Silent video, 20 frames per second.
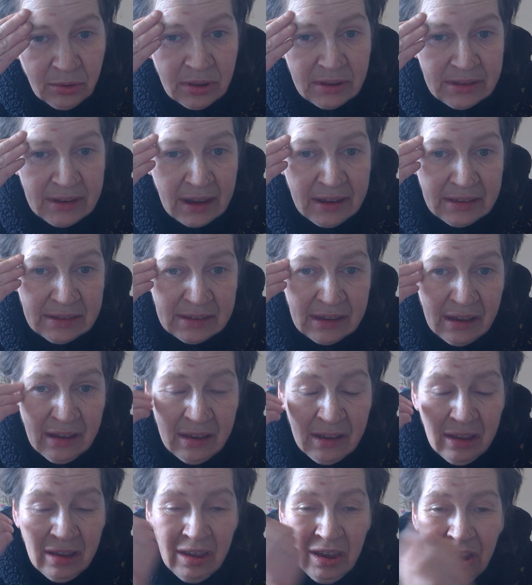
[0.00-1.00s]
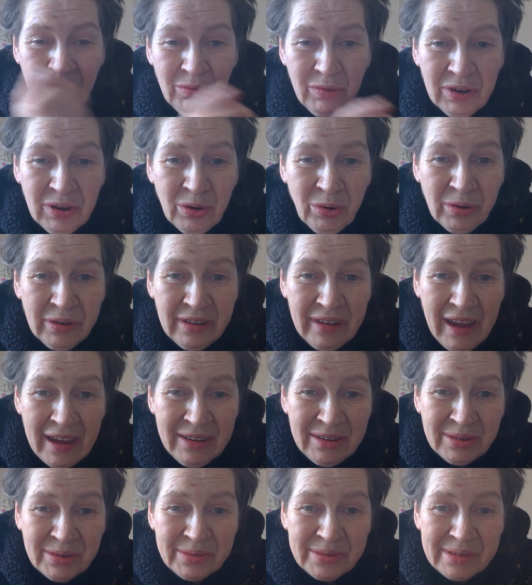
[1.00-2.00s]
all the data. Recording
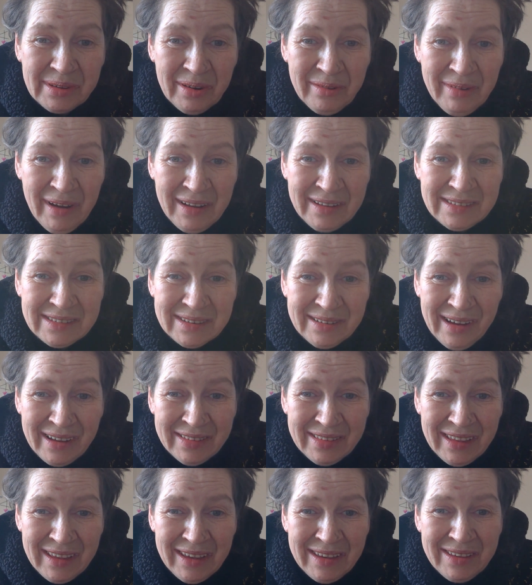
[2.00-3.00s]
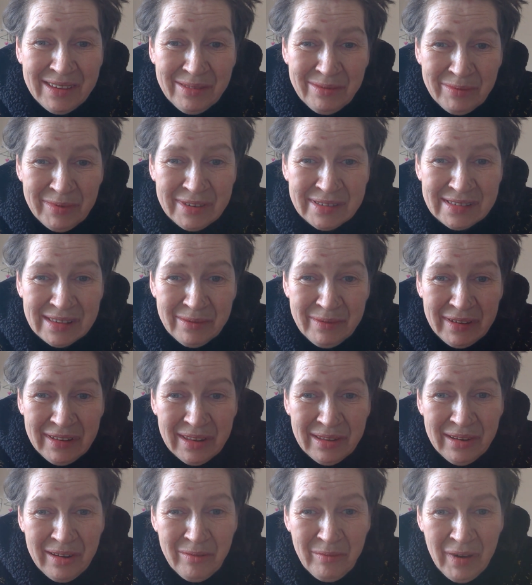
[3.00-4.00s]
angels are around you, aren't they, Muslimina?
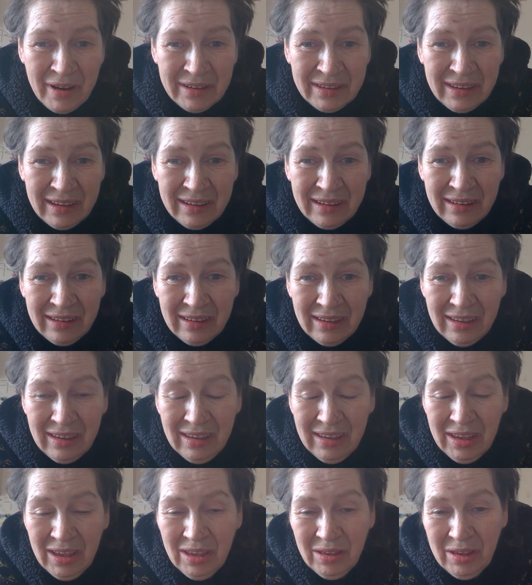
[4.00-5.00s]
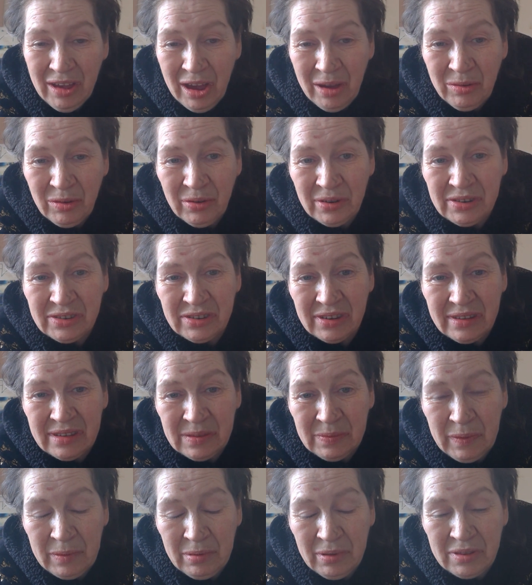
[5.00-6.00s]
They're among you.
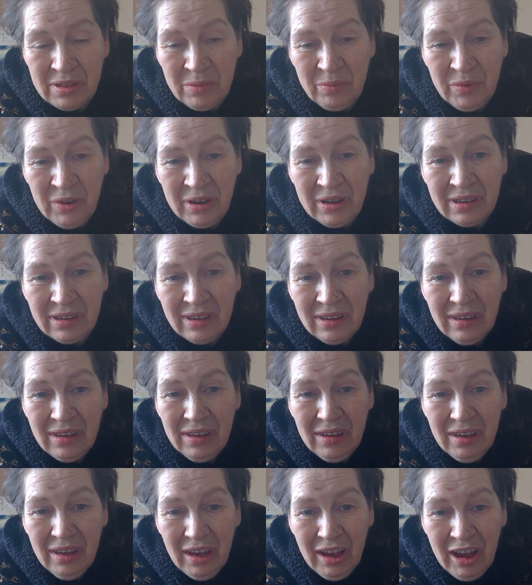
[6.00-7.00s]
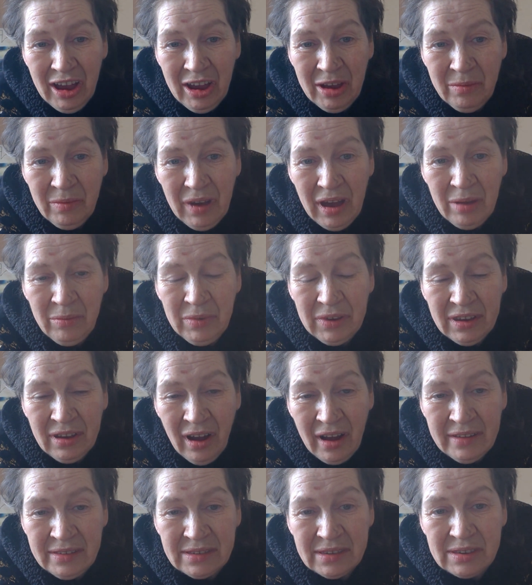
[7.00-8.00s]
Christians, people of the book. And be
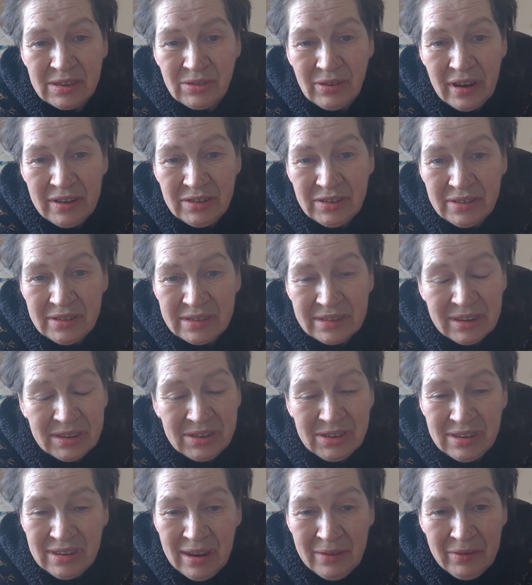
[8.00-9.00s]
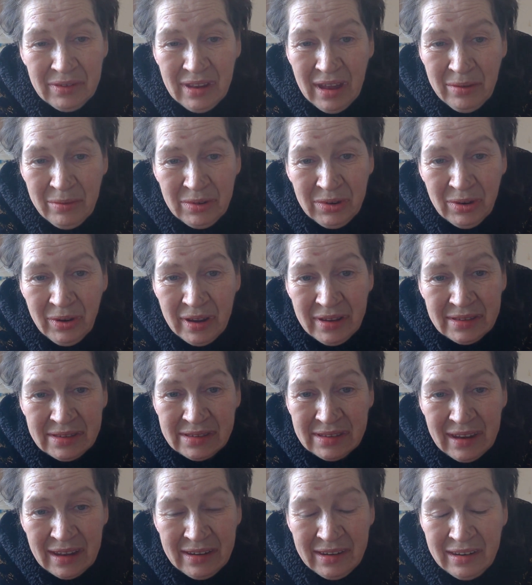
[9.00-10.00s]
kind to strangers, because you never know when you're
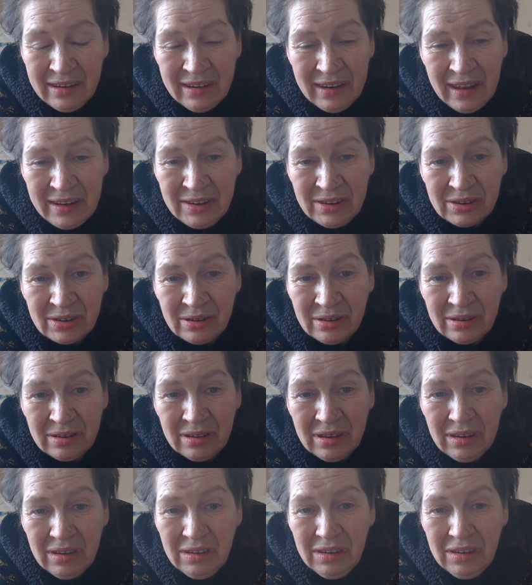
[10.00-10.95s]
entertaining an angel.